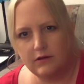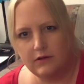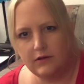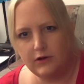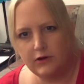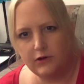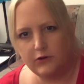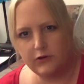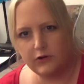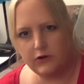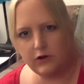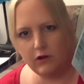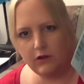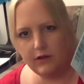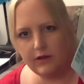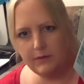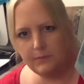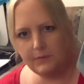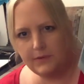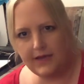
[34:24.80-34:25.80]
You know, they're
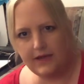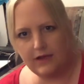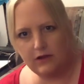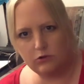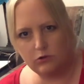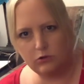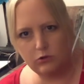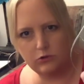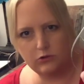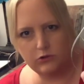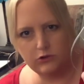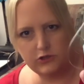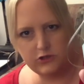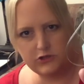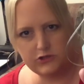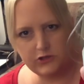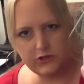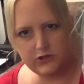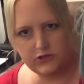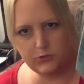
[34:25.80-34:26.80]
calling them candle
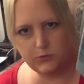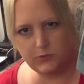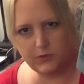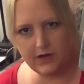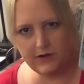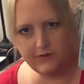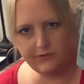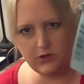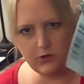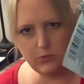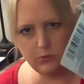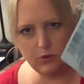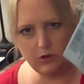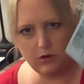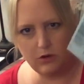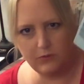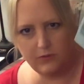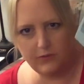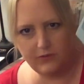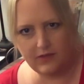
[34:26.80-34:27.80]
holders. You can do whatever you
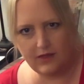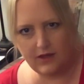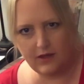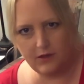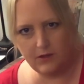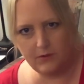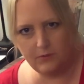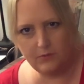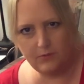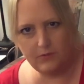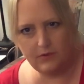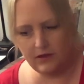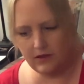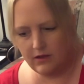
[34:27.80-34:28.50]
want with them.